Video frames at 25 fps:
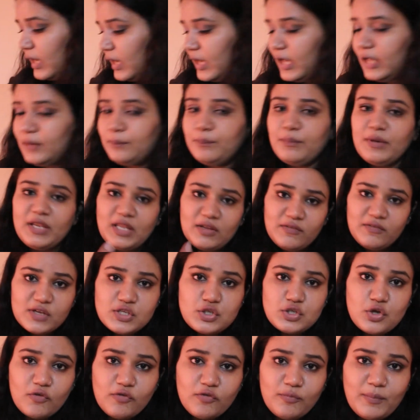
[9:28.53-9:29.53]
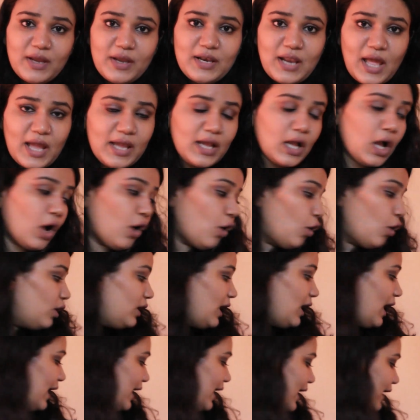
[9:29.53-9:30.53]
In previous of my Nykaa
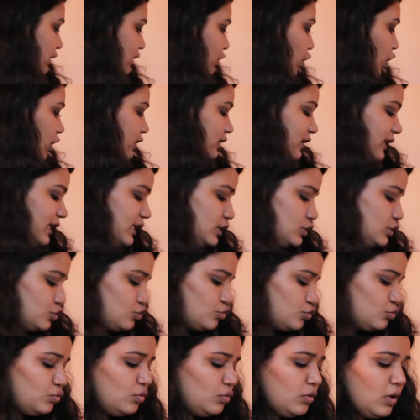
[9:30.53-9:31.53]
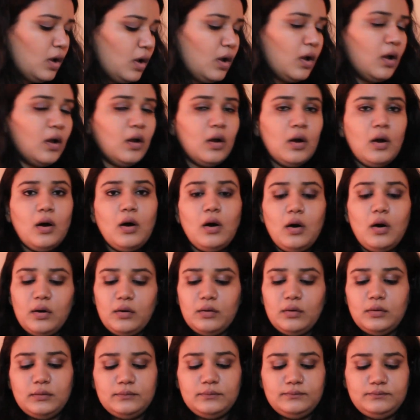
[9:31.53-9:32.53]
haul, I had got these two
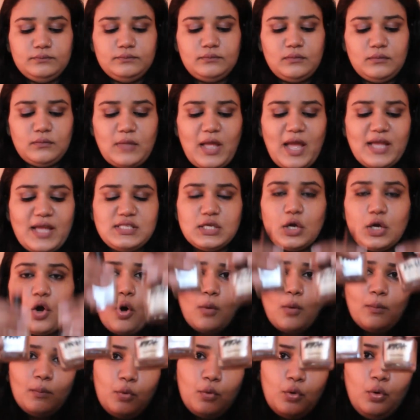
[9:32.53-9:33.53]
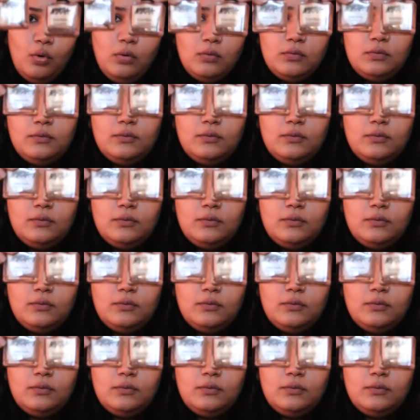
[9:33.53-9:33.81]
uh, as a combo,